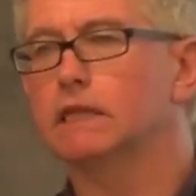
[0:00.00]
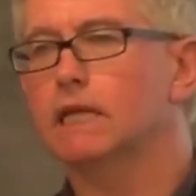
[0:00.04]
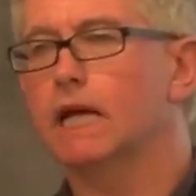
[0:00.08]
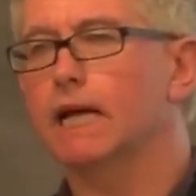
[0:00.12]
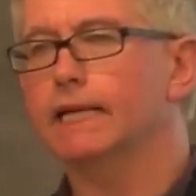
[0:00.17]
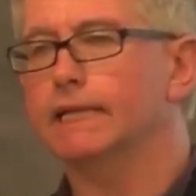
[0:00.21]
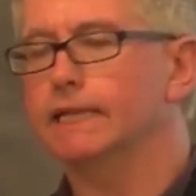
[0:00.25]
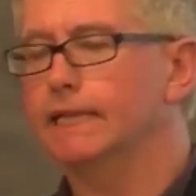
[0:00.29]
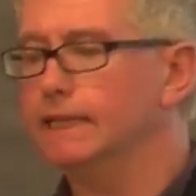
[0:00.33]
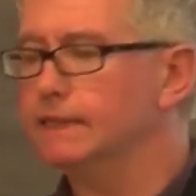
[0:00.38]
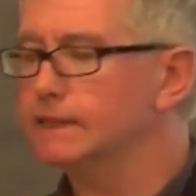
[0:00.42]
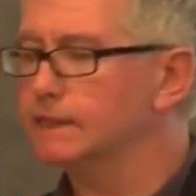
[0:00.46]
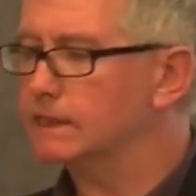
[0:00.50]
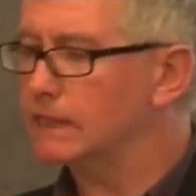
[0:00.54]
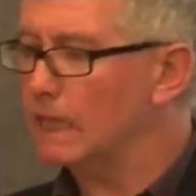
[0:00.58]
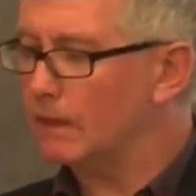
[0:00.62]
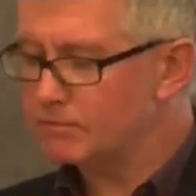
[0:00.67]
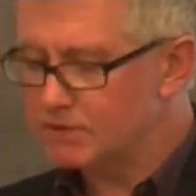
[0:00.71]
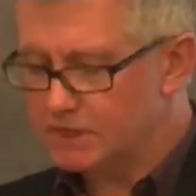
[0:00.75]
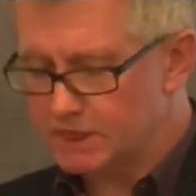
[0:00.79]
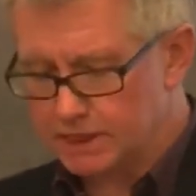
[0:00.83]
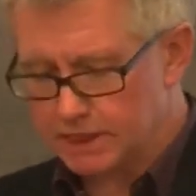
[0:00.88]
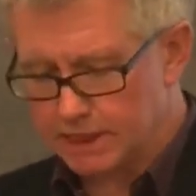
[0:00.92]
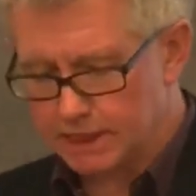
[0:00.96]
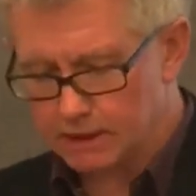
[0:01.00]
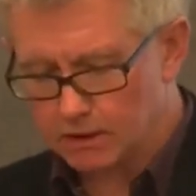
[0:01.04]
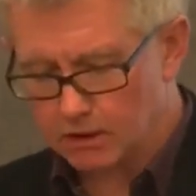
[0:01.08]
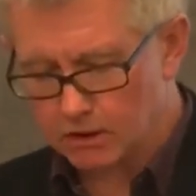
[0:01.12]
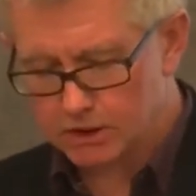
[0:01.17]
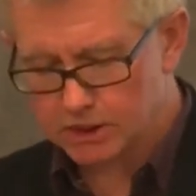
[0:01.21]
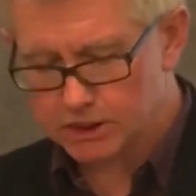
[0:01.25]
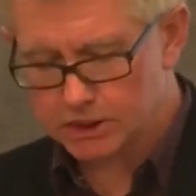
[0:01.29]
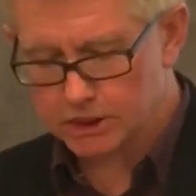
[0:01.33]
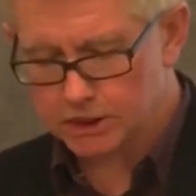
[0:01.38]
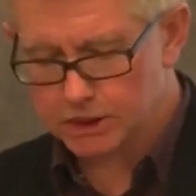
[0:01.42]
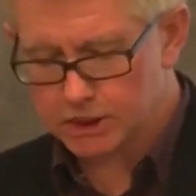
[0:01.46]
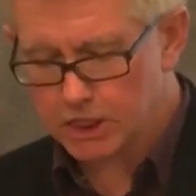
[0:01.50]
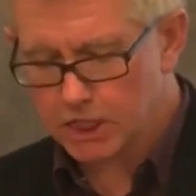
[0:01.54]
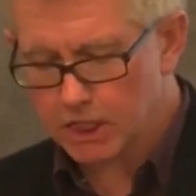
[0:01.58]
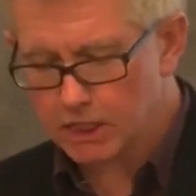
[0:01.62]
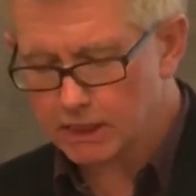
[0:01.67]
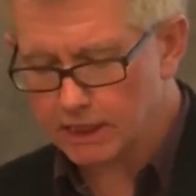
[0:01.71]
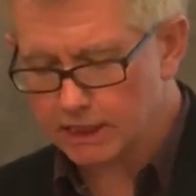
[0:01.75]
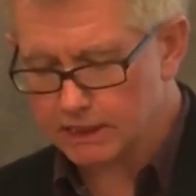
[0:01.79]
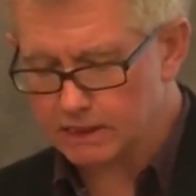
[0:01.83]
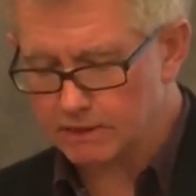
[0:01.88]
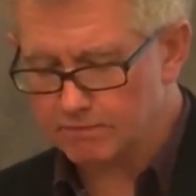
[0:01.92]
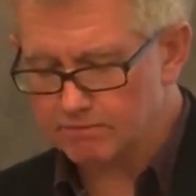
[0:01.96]
likely subsidy loss to
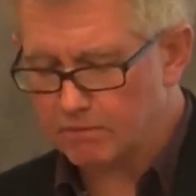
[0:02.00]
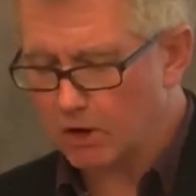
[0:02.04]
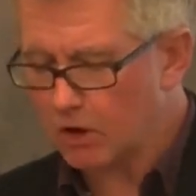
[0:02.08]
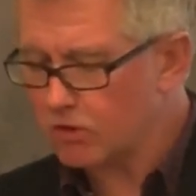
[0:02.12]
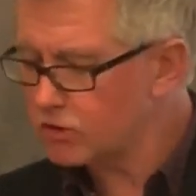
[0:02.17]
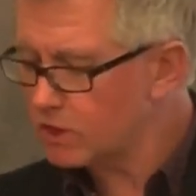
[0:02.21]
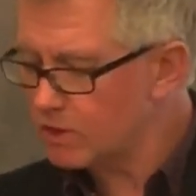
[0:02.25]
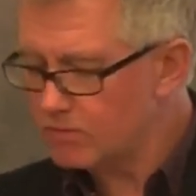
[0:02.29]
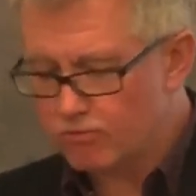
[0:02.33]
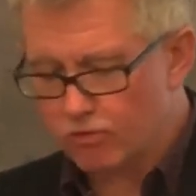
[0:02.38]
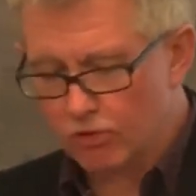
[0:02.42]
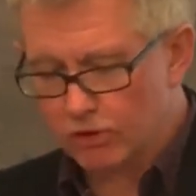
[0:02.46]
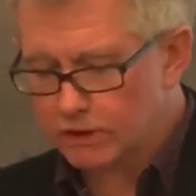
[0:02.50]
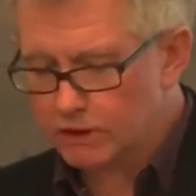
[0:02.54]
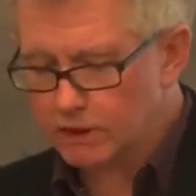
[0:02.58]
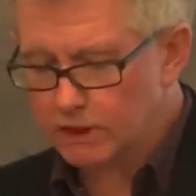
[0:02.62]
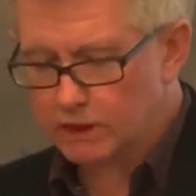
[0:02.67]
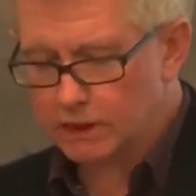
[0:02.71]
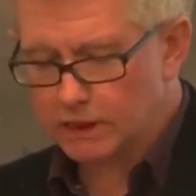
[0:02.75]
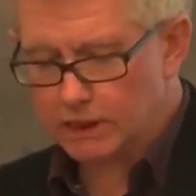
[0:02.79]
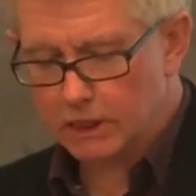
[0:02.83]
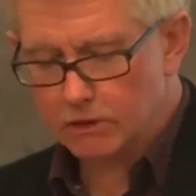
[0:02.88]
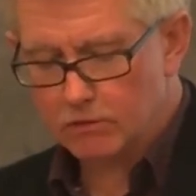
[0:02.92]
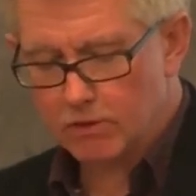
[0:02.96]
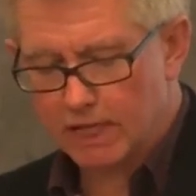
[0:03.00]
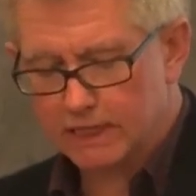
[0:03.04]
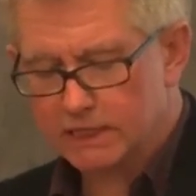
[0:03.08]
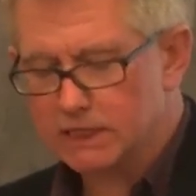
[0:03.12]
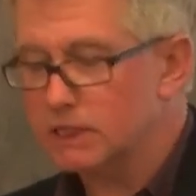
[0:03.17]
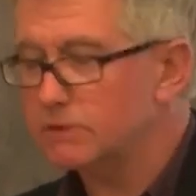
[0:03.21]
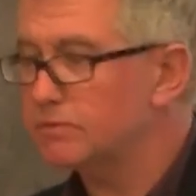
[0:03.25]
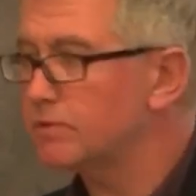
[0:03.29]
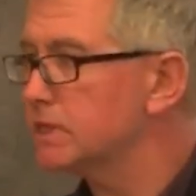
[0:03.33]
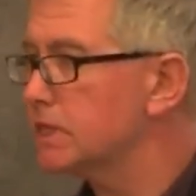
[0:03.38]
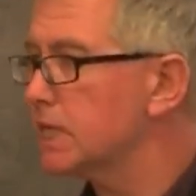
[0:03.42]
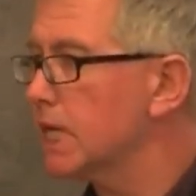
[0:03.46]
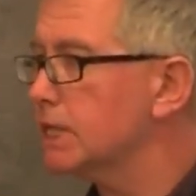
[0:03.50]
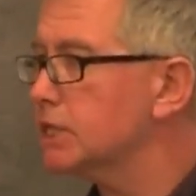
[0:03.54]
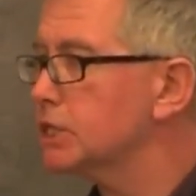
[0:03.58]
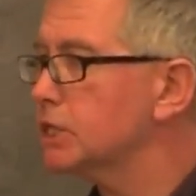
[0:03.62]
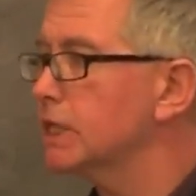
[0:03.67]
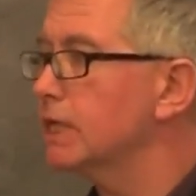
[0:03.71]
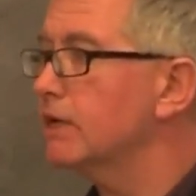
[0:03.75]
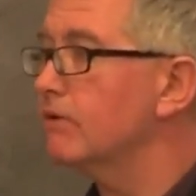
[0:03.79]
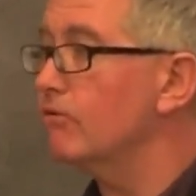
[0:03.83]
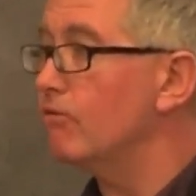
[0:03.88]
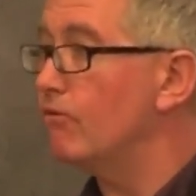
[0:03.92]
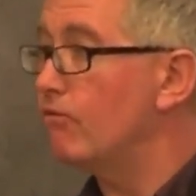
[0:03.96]
journalism, both in Britain and the US, is
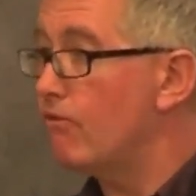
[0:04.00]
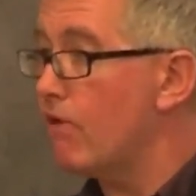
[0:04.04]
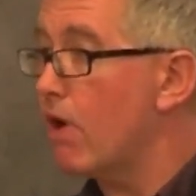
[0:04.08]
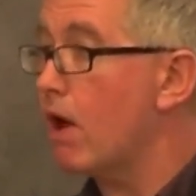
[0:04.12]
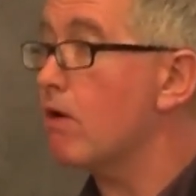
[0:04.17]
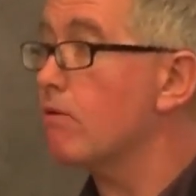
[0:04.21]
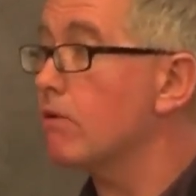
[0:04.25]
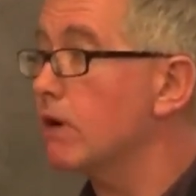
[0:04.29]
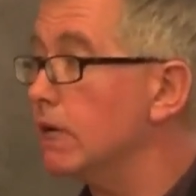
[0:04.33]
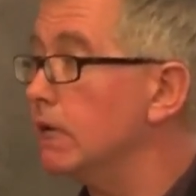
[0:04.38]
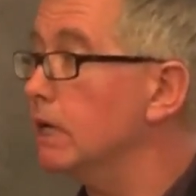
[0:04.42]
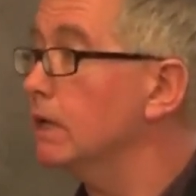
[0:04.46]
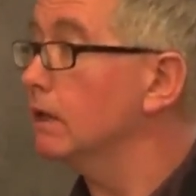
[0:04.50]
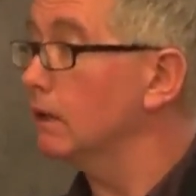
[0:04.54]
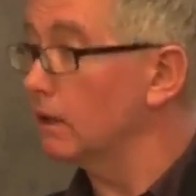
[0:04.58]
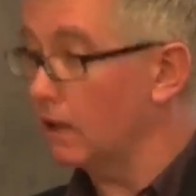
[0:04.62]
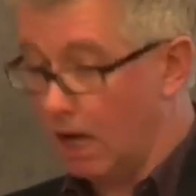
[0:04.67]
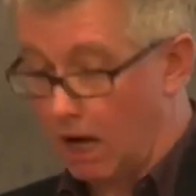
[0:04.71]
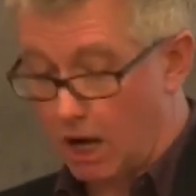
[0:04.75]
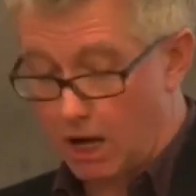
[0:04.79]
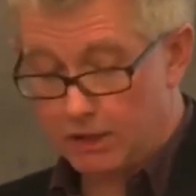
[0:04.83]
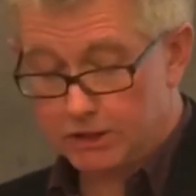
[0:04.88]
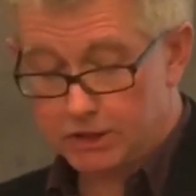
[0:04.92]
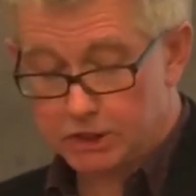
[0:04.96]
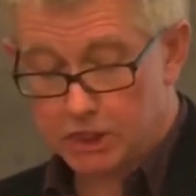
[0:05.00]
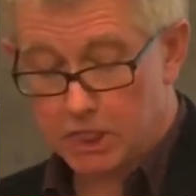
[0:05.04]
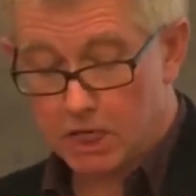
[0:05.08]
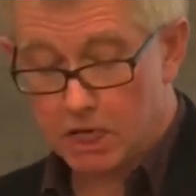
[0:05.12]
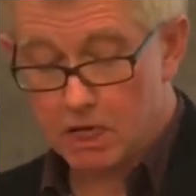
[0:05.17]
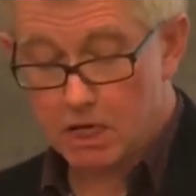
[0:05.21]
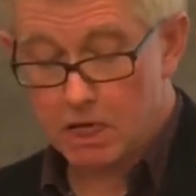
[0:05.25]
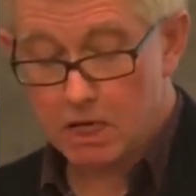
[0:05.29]
potentially very large,